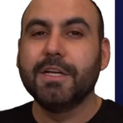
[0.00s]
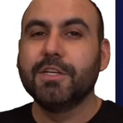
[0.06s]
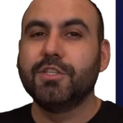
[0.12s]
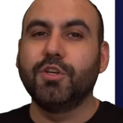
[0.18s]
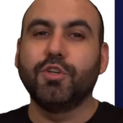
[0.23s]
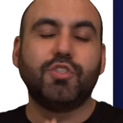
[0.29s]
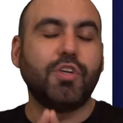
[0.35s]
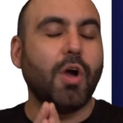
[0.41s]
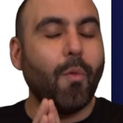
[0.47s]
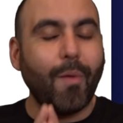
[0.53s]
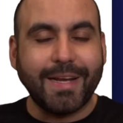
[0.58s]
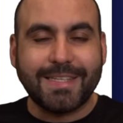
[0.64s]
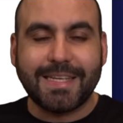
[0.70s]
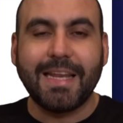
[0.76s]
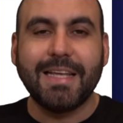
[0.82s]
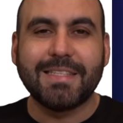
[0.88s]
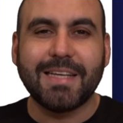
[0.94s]
So don't waste
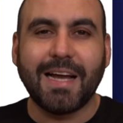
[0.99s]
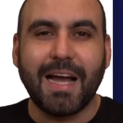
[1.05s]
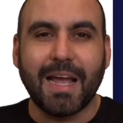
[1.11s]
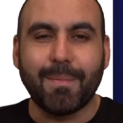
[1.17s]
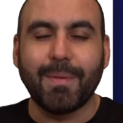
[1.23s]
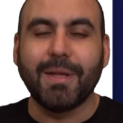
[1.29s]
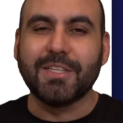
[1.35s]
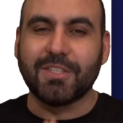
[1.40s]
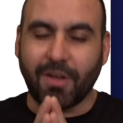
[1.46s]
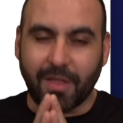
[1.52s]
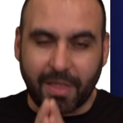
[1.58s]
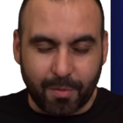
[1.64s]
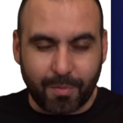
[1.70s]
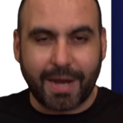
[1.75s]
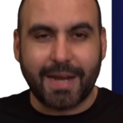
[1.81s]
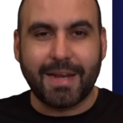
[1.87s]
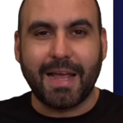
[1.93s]
any time, install it
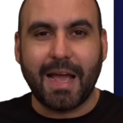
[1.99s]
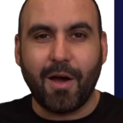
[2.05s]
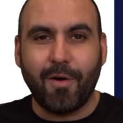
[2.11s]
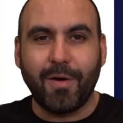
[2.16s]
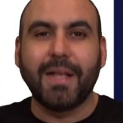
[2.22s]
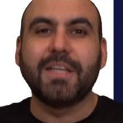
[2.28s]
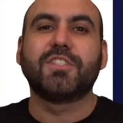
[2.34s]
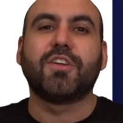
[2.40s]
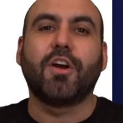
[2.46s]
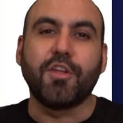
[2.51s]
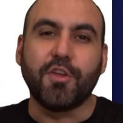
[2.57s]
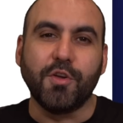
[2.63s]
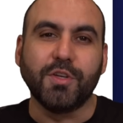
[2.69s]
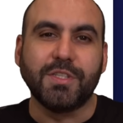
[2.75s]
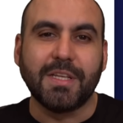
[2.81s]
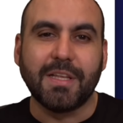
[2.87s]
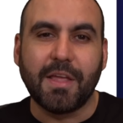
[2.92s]
right now and start
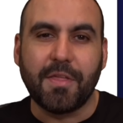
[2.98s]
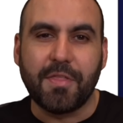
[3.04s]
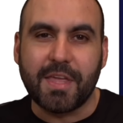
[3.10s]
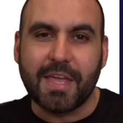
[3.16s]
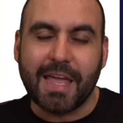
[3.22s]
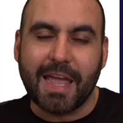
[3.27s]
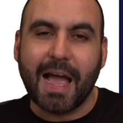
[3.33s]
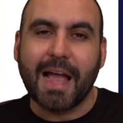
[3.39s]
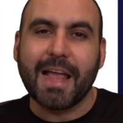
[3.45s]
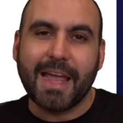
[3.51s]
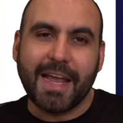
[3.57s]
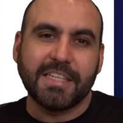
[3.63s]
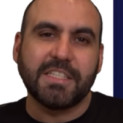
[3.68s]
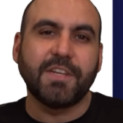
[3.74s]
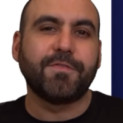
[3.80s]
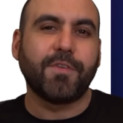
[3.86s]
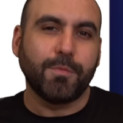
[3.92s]
using the AI
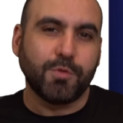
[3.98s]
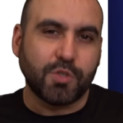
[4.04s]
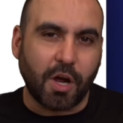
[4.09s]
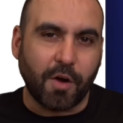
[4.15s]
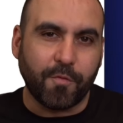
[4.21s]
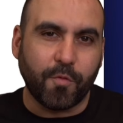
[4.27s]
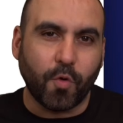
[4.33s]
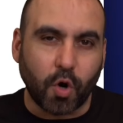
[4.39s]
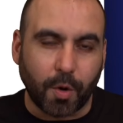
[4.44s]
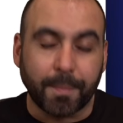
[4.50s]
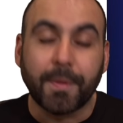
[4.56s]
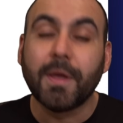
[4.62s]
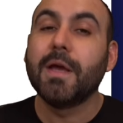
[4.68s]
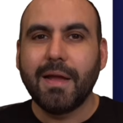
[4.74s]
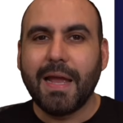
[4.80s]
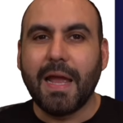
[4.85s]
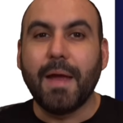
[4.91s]
agent from Jotform.
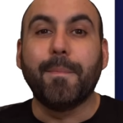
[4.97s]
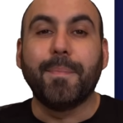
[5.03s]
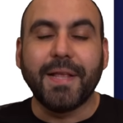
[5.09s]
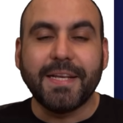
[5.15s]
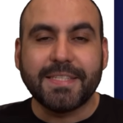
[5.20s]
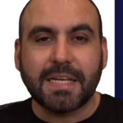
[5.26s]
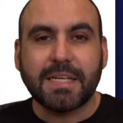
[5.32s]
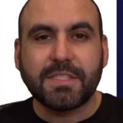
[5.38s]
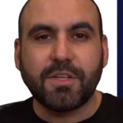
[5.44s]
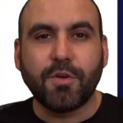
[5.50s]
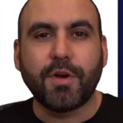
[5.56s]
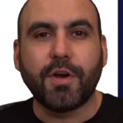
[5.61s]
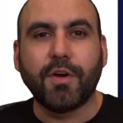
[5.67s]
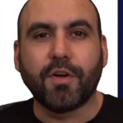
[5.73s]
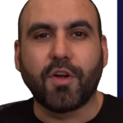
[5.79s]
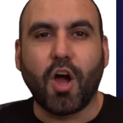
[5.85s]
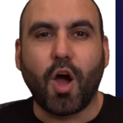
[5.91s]
And please let us know here
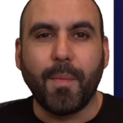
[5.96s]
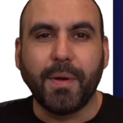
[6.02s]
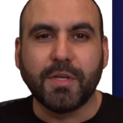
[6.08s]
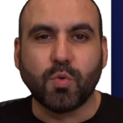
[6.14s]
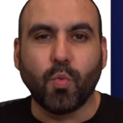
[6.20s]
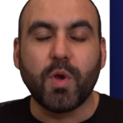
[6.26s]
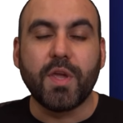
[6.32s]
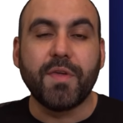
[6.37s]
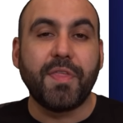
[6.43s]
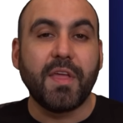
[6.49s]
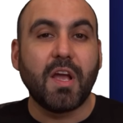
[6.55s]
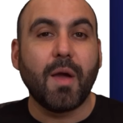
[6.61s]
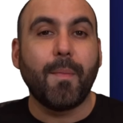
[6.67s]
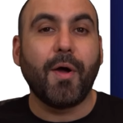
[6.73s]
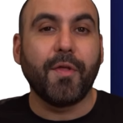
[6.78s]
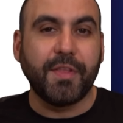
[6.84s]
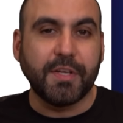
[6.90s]
in the comments what you think
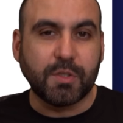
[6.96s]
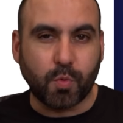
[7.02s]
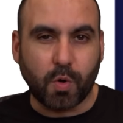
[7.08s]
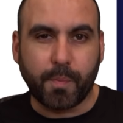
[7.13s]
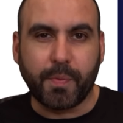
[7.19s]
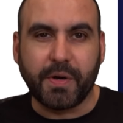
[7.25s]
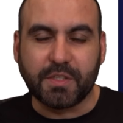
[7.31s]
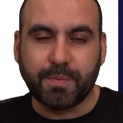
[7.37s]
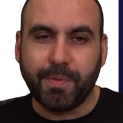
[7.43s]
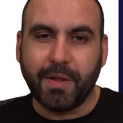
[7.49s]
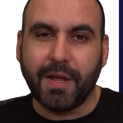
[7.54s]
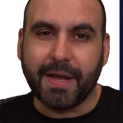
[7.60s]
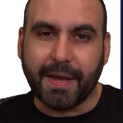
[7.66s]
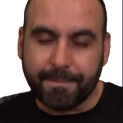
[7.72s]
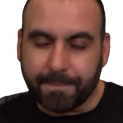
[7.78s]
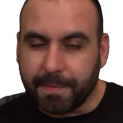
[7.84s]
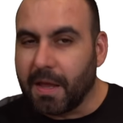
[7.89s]
about this WordPress
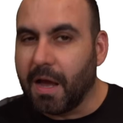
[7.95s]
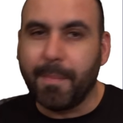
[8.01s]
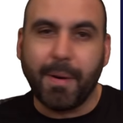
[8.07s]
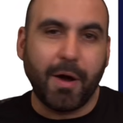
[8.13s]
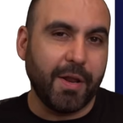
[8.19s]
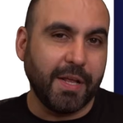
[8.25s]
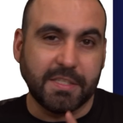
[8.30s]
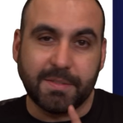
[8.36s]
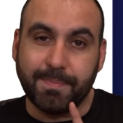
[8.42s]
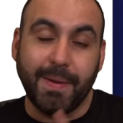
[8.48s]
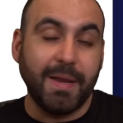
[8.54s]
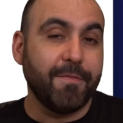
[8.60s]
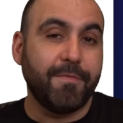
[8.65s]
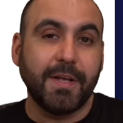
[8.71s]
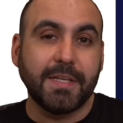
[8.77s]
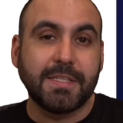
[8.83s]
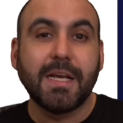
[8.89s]
plugin, about its
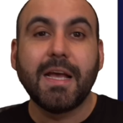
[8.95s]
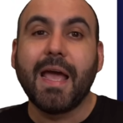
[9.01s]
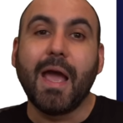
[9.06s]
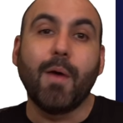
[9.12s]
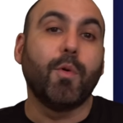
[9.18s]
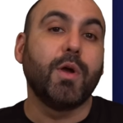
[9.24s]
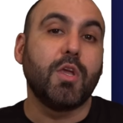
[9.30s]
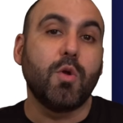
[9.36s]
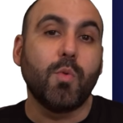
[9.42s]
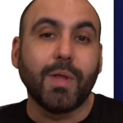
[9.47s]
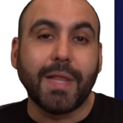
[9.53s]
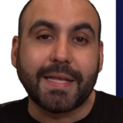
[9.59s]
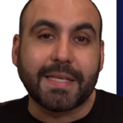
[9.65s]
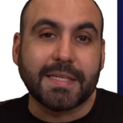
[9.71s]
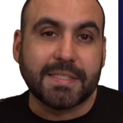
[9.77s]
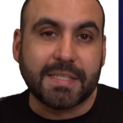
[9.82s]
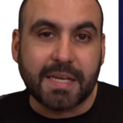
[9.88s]
benefits, and what you would
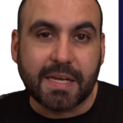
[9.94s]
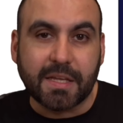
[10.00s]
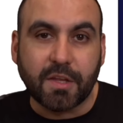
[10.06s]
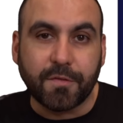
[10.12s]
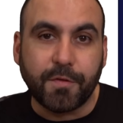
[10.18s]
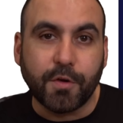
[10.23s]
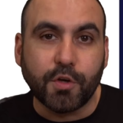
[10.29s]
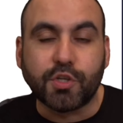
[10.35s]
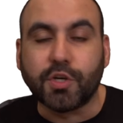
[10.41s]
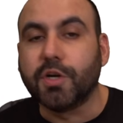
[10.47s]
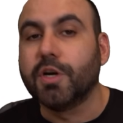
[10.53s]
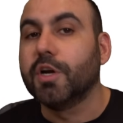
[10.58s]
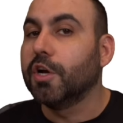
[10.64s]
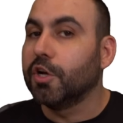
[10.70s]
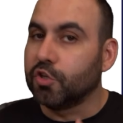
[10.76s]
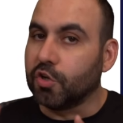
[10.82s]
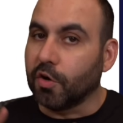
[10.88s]
like to see in the future.
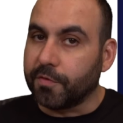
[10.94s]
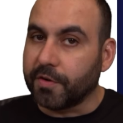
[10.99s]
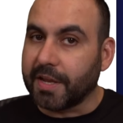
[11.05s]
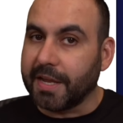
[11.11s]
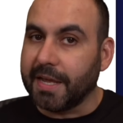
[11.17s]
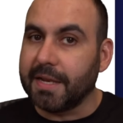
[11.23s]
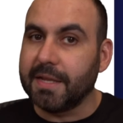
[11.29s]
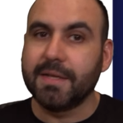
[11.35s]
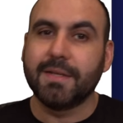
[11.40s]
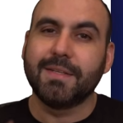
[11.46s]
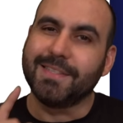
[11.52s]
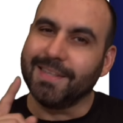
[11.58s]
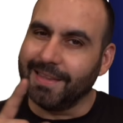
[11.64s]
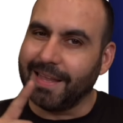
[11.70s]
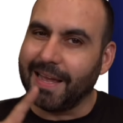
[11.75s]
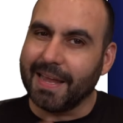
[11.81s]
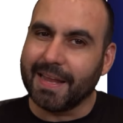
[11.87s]
Don't forget to
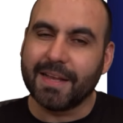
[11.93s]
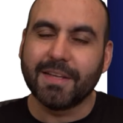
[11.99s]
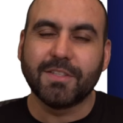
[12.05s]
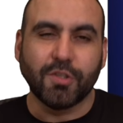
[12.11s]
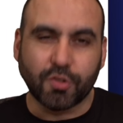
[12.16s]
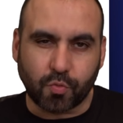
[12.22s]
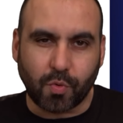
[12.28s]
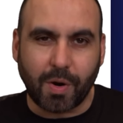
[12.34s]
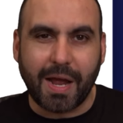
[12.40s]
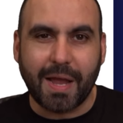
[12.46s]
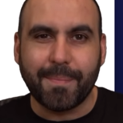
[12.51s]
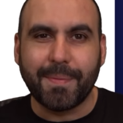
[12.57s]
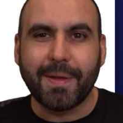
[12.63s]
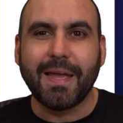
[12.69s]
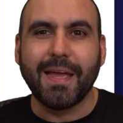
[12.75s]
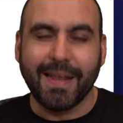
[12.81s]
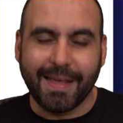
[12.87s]
like, subscribe,
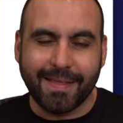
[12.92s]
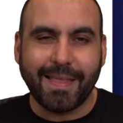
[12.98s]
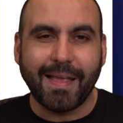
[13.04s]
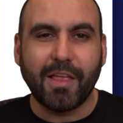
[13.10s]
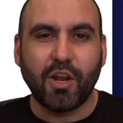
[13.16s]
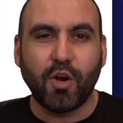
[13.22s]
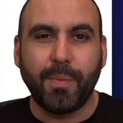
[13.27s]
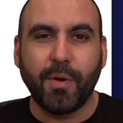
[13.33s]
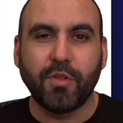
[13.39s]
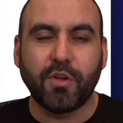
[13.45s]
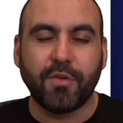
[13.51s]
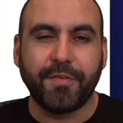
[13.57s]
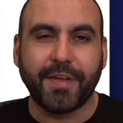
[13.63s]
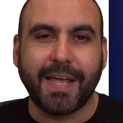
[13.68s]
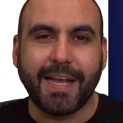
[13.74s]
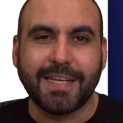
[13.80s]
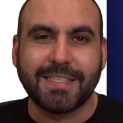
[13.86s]
and hit that little bell
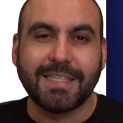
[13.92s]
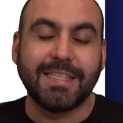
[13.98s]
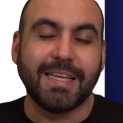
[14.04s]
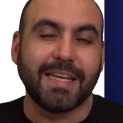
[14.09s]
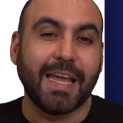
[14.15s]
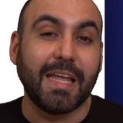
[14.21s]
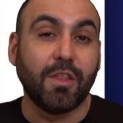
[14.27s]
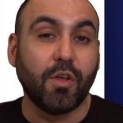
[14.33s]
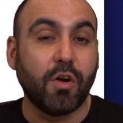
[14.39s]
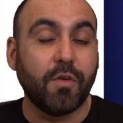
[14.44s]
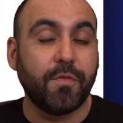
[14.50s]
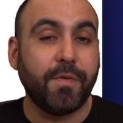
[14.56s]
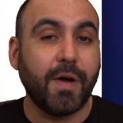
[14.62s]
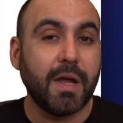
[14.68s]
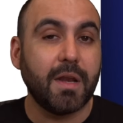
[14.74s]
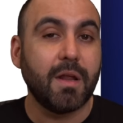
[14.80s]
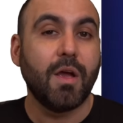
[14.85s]
notification to get
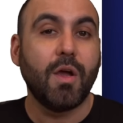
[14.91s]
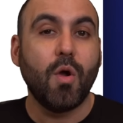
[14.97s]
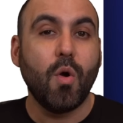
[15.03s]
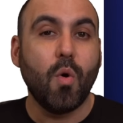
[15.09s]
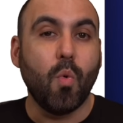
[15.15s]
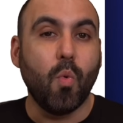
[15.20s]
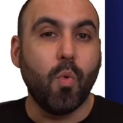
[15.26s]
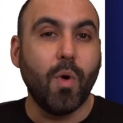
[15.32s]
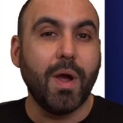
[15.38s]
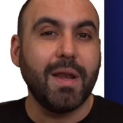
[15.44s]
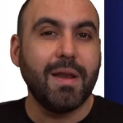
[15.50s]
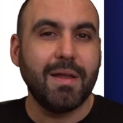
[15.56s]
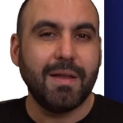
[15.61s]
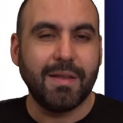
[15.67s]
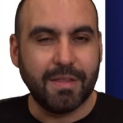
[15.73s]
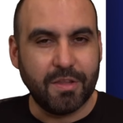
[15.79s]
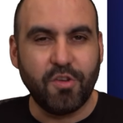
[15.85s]
notified when
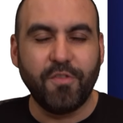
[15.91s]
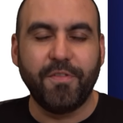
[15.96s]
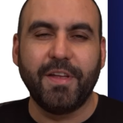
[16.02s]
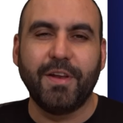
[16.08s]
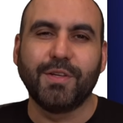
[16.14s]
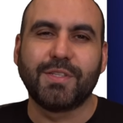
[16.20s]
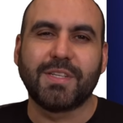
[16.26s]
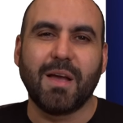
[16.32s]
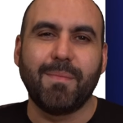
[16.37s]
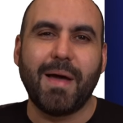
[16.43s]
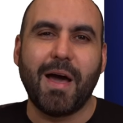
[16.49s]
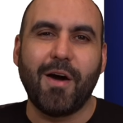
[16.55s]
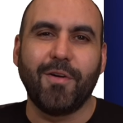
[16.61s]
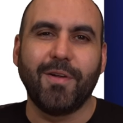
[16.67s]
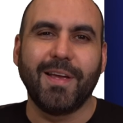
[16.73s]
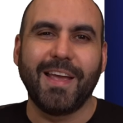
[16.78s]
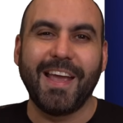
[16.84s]
new videos come
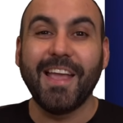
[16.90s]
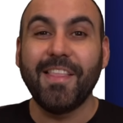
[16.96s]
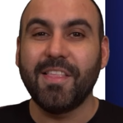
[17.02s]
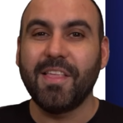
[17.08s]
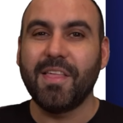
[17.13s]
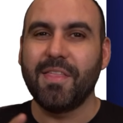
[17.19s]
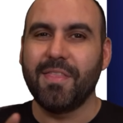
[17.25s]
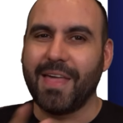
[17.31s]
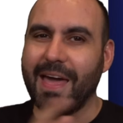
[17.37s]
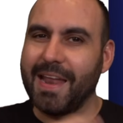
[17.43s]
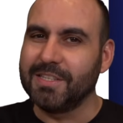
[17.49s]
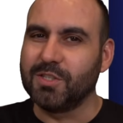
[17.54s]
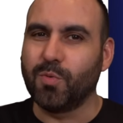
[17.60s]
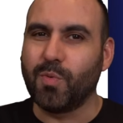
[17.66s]
out. And that is a